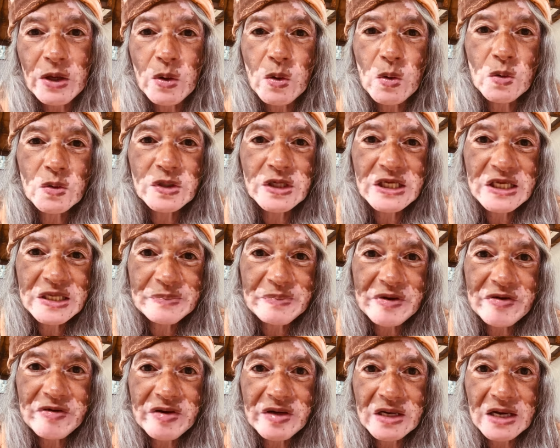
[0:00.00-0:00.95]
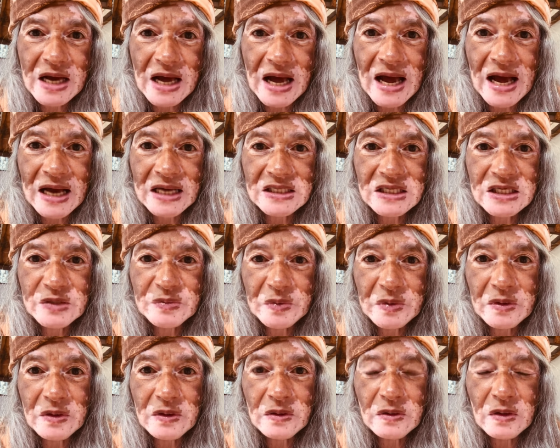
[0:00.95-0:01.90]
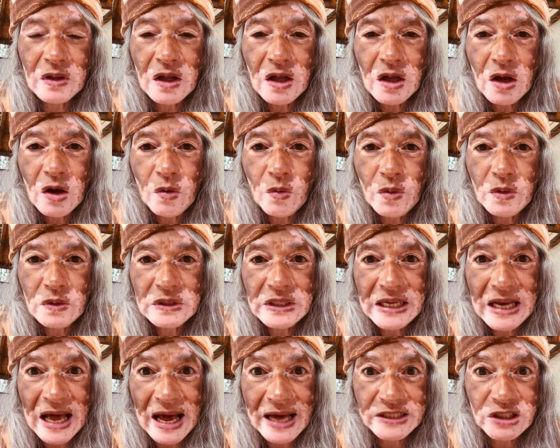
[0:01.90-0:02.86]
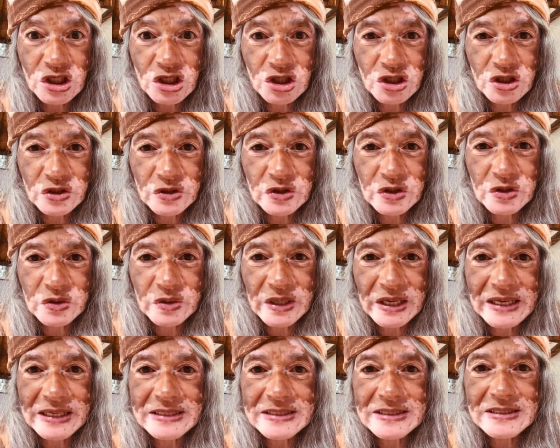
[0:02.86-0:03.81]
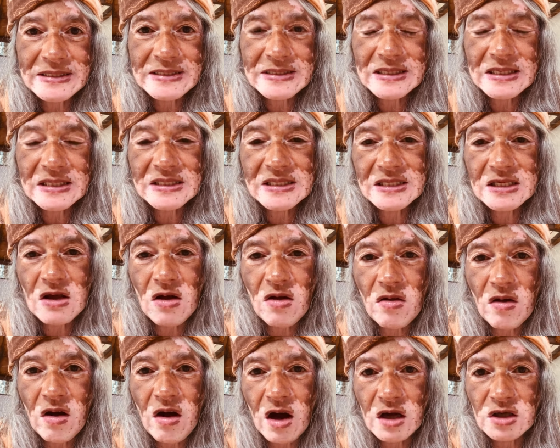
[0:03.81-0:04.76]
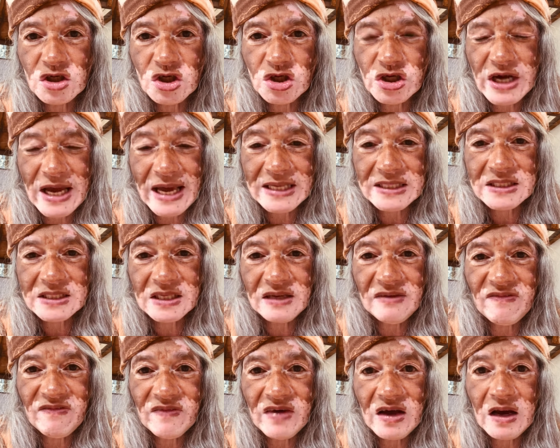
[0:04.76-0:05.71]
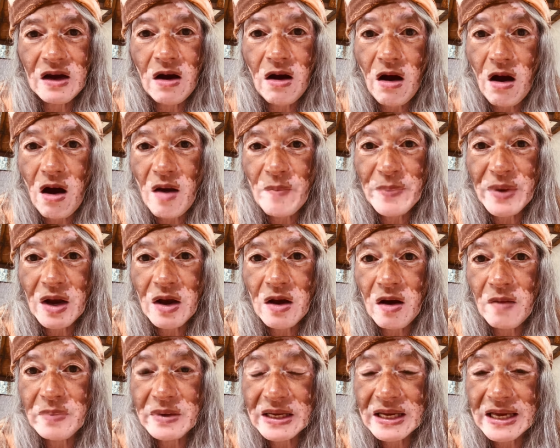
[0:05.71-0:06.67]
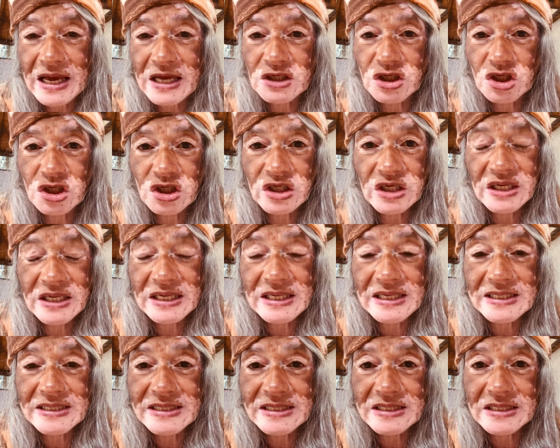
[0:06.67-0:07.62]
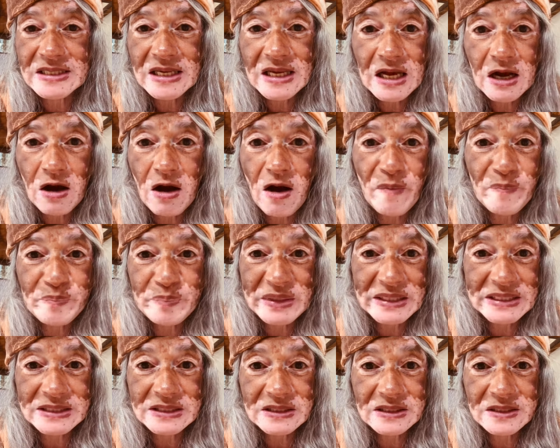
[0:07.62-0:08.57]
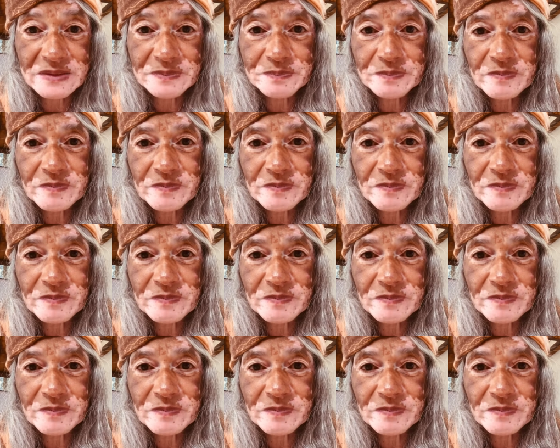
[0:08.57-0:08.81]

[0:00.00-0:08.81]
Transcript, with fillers: your spirit guides will, will nudge you to end a soul contract if a karmic obligation is complete.